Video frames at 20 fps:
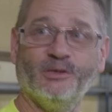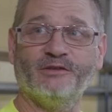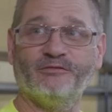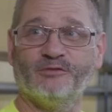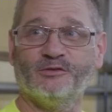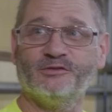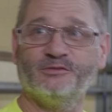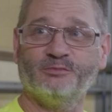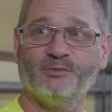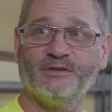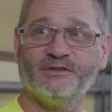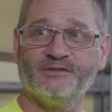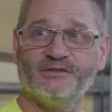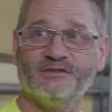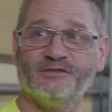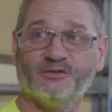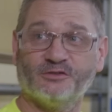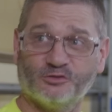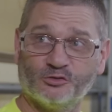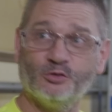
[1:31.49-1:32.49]
my first
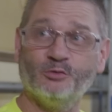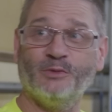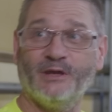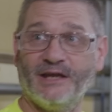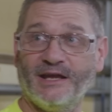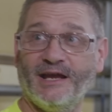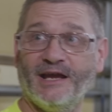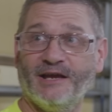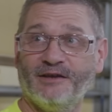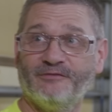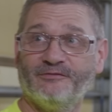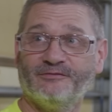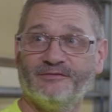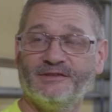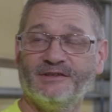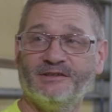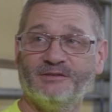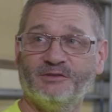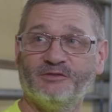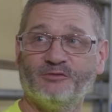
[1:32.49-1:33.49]
business or sold my half
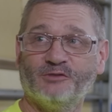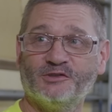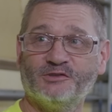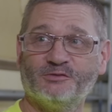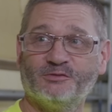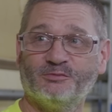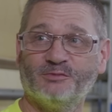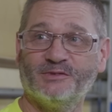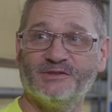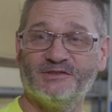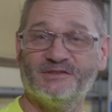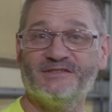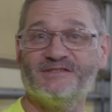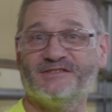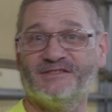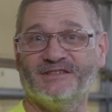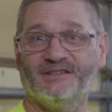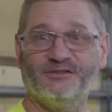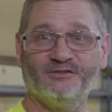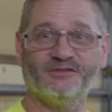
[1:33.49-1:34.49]
in the first
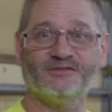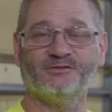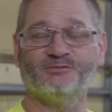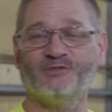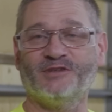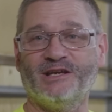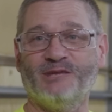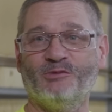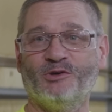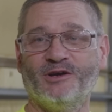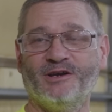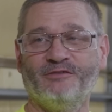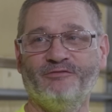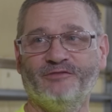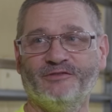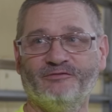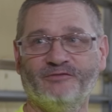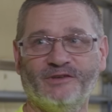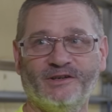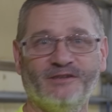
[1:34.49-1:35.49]
business, and I took some time
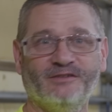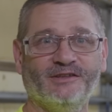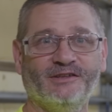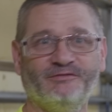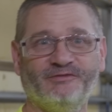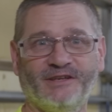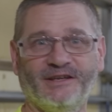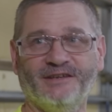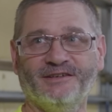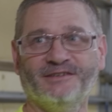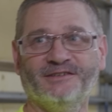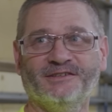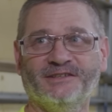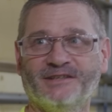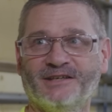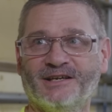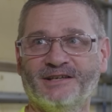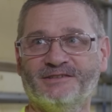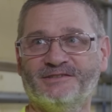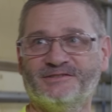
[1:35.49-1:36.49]
off and very left
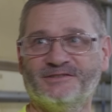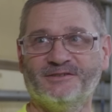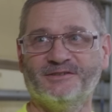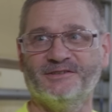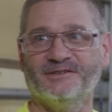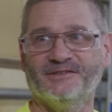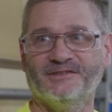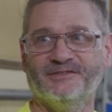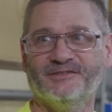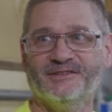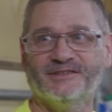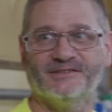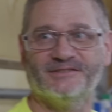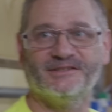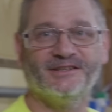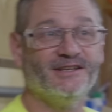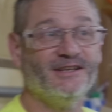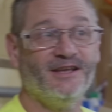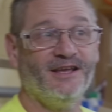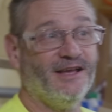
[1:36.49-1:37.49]
handedly got started in
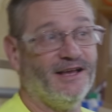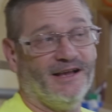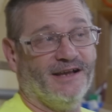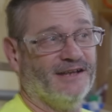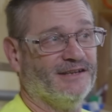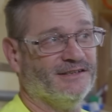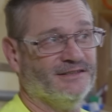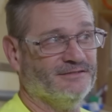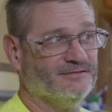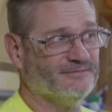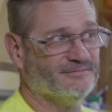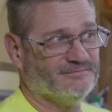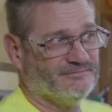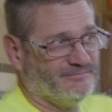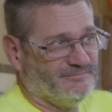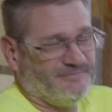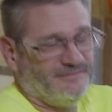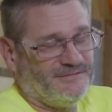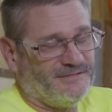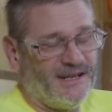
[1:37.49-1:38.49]
this. I didn't
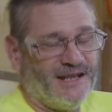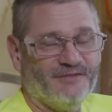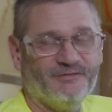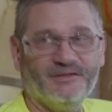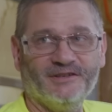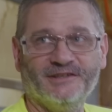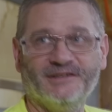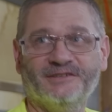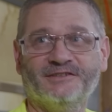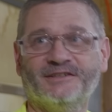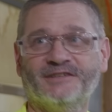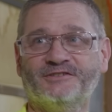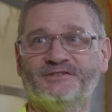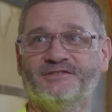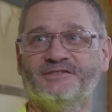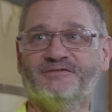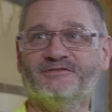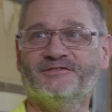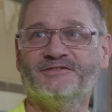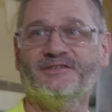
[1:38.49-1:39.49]
have any
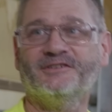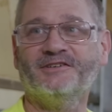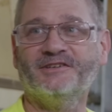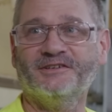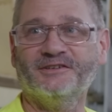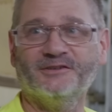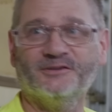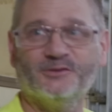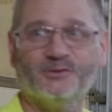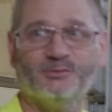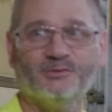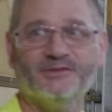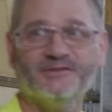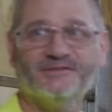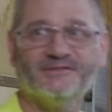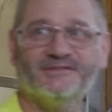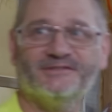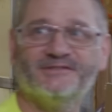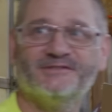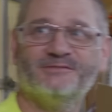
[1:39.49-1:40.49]
intention of starting another
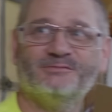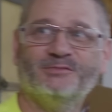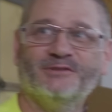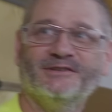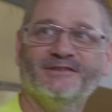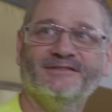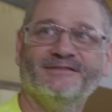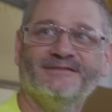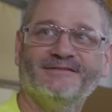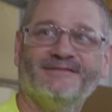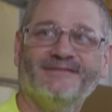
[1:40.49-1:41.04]
business. And then you